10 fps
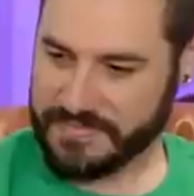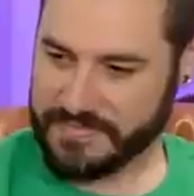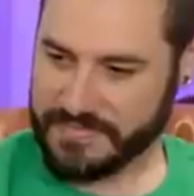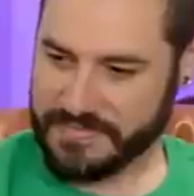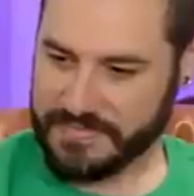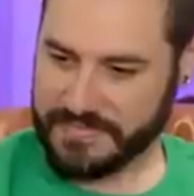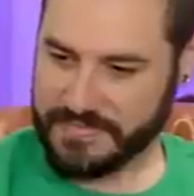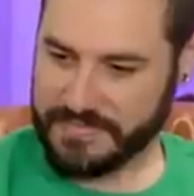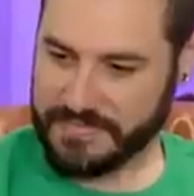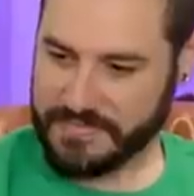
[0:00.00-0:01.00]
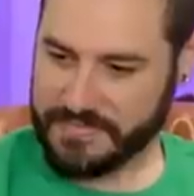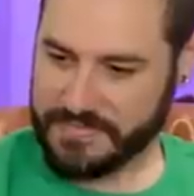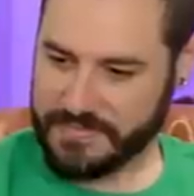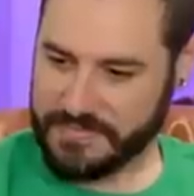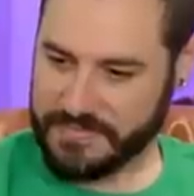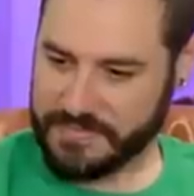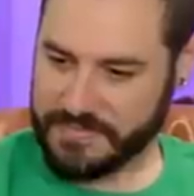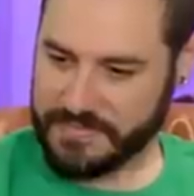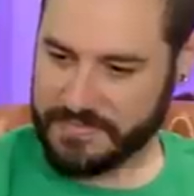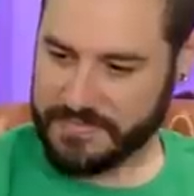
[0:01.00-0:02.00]

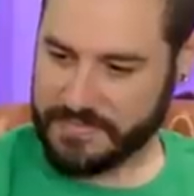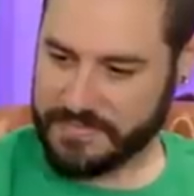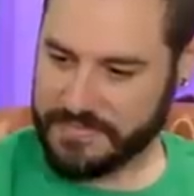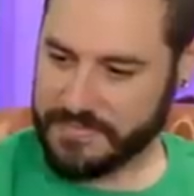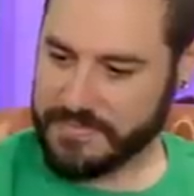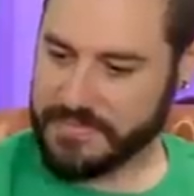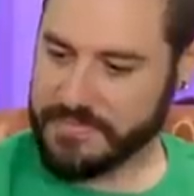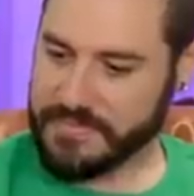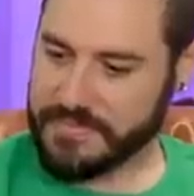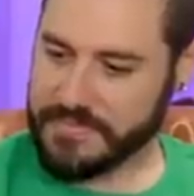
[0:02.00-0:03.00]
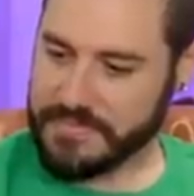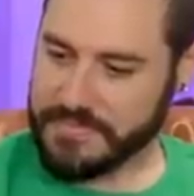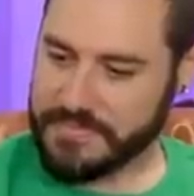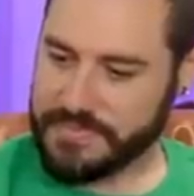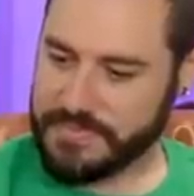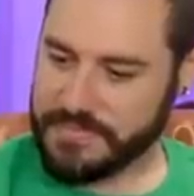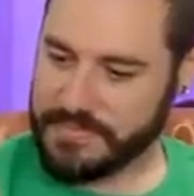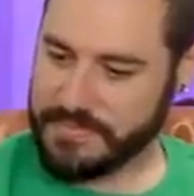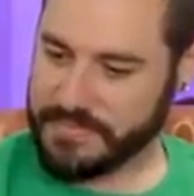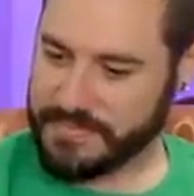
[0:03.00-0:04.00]

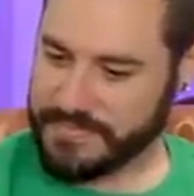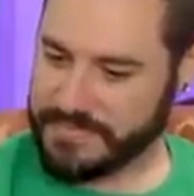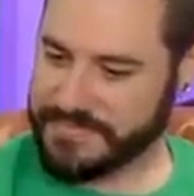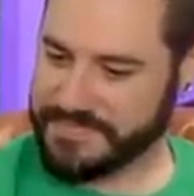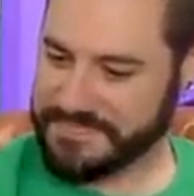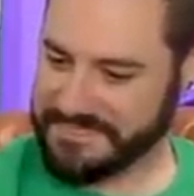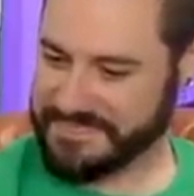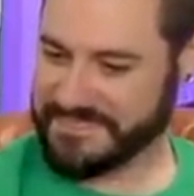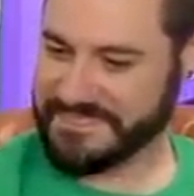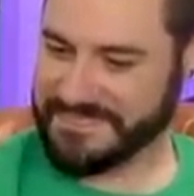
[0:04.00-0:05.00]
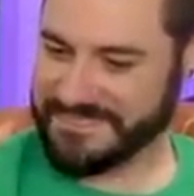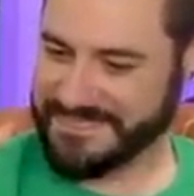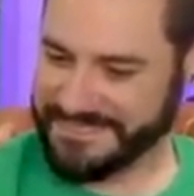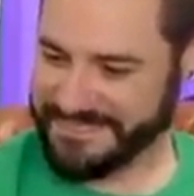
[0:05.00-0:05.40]
(not speaking)